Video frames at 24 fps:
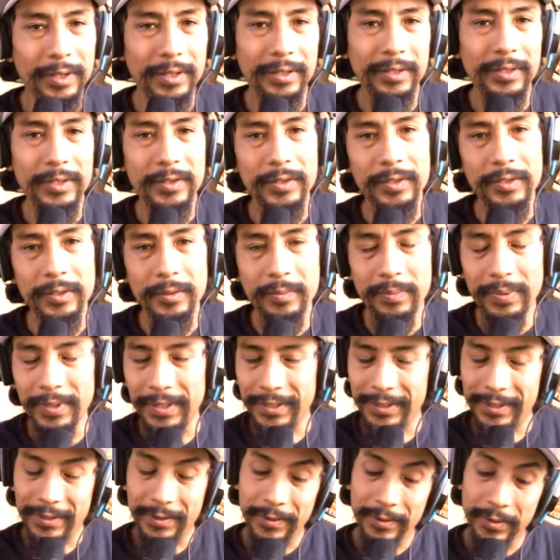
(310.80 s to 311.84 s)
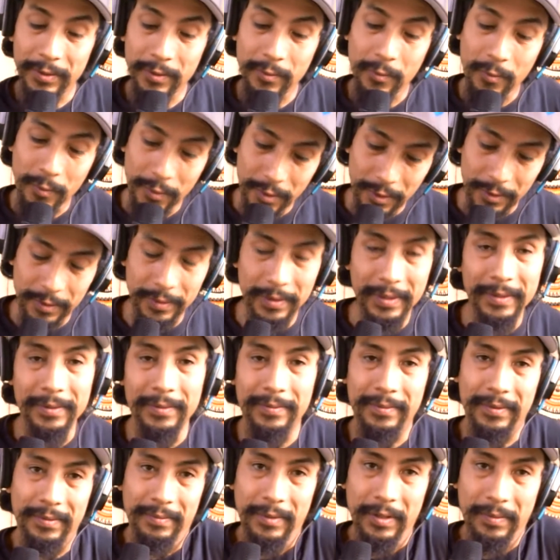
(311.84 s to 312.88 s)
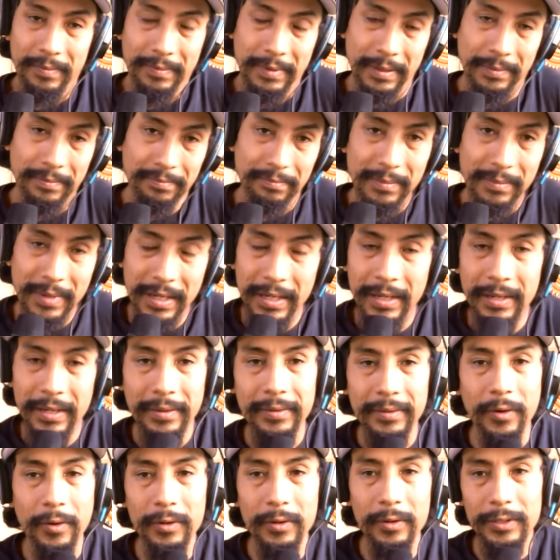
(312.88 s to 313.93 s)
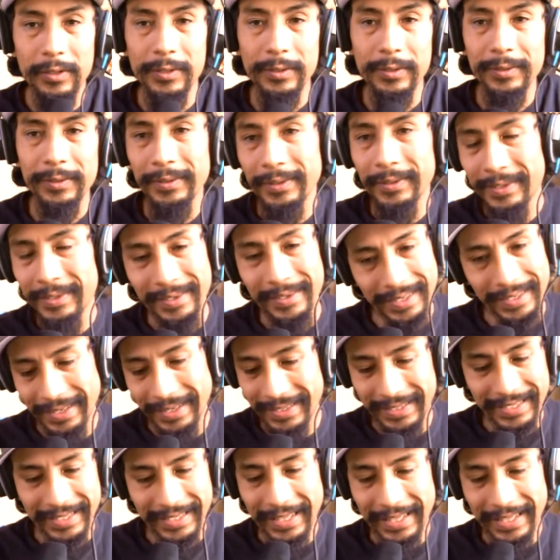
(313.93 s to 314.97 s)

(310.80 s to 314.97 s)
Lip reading: the didgeridoo players around the world. Me also. It's